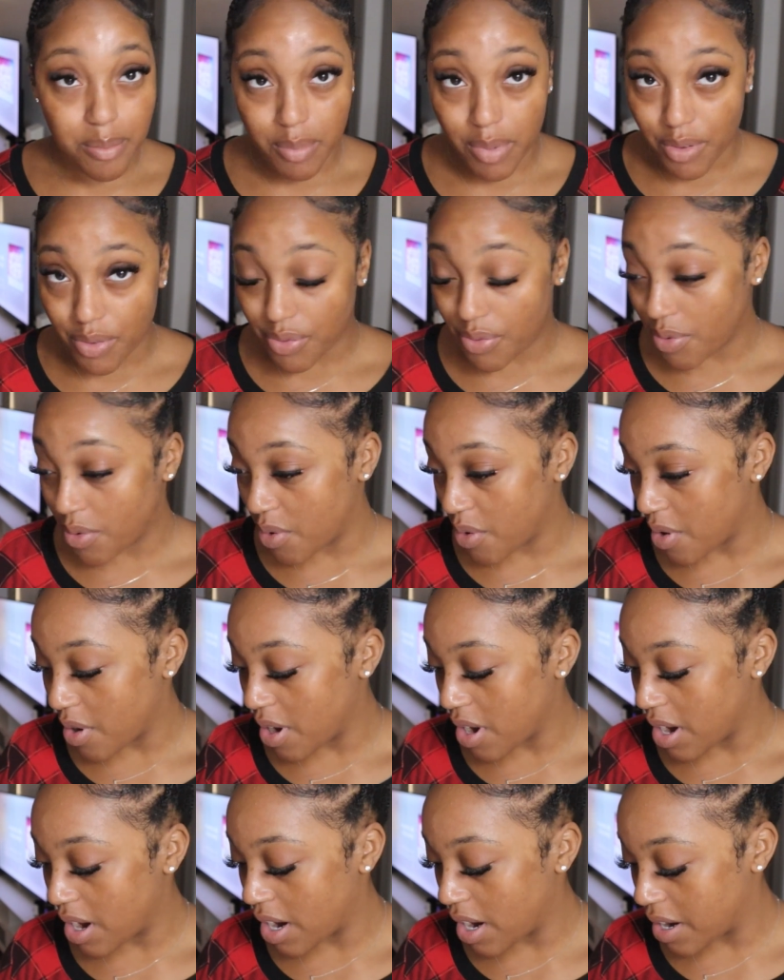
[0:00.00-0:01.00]

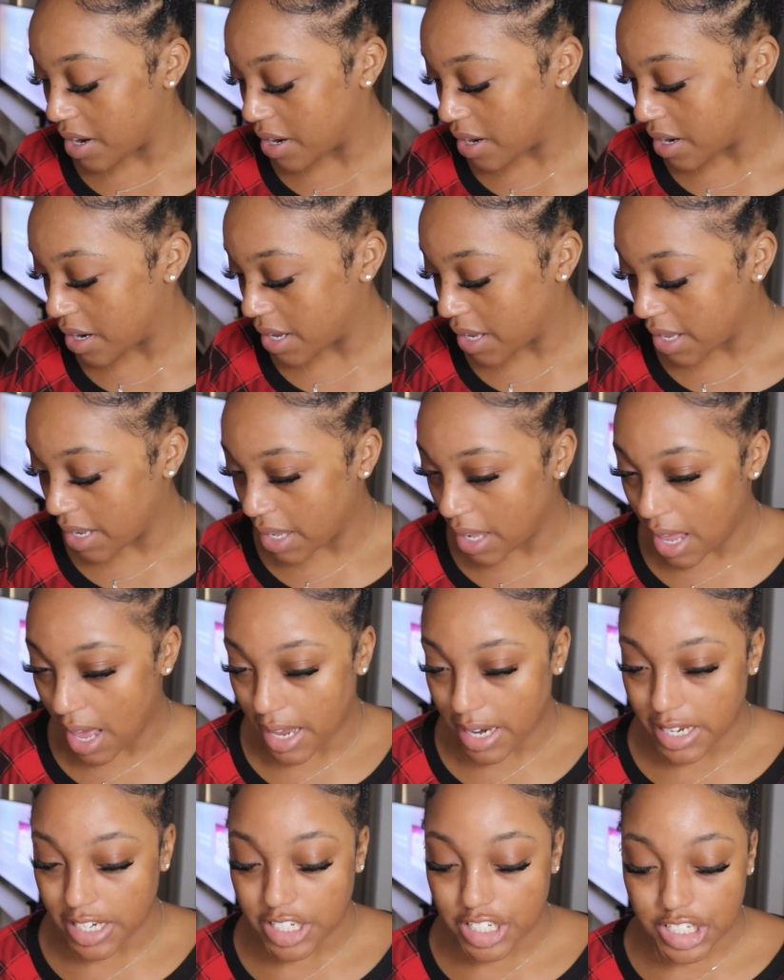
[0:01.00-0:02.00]
before
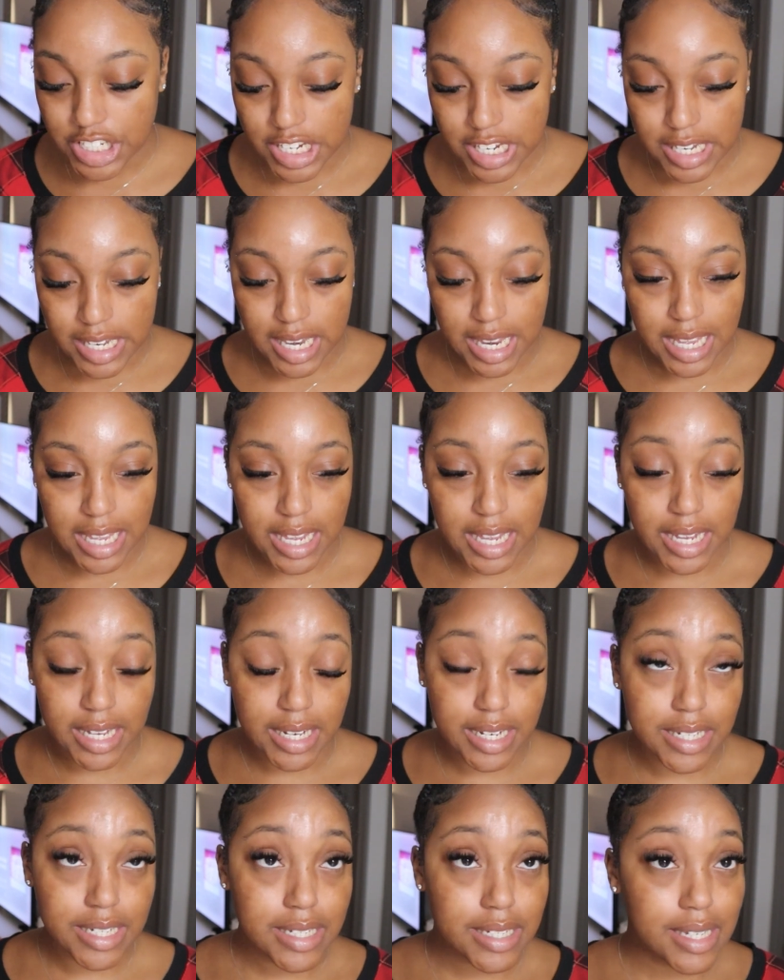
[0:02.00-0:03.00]
Alanna
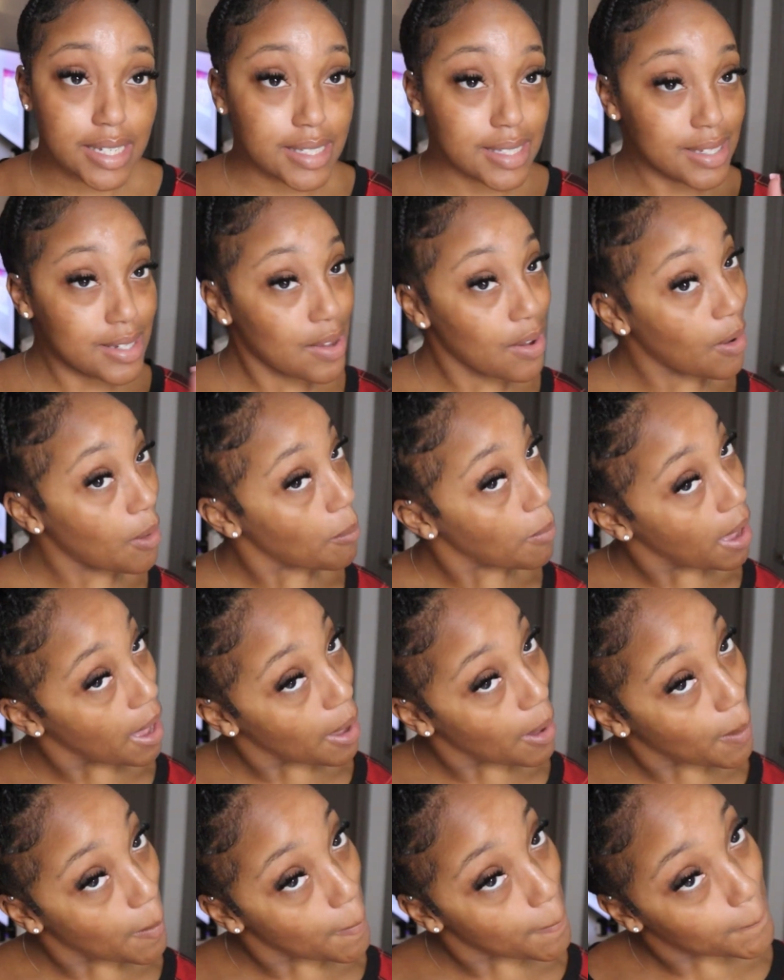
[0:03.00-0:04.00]
shindig she doesn't know
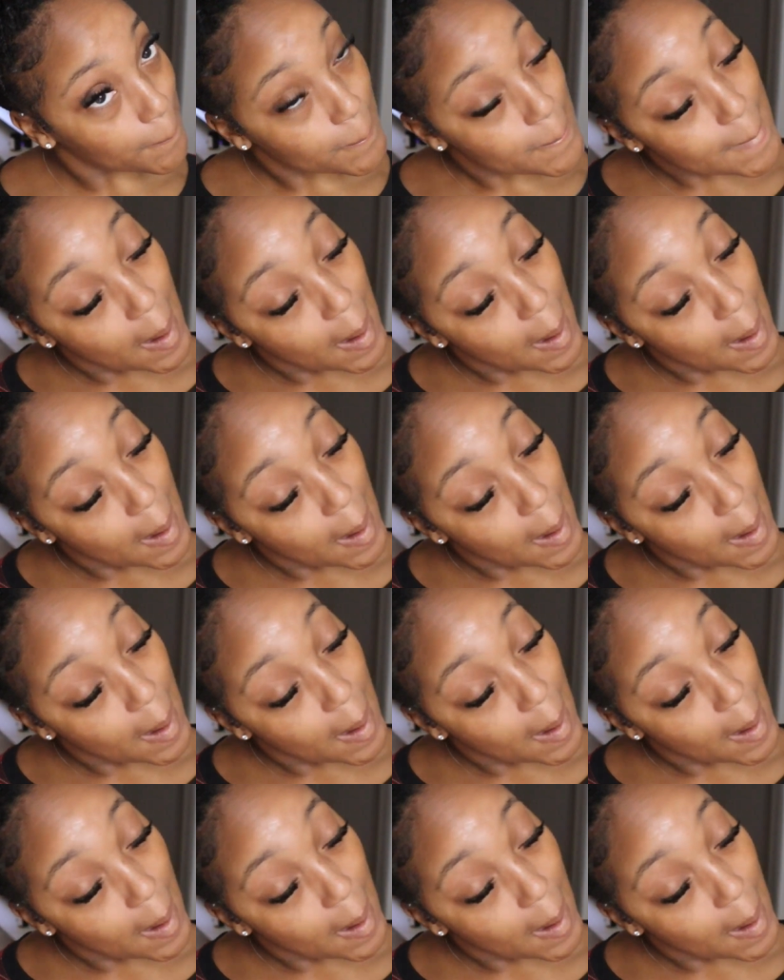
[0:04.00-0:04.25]
about.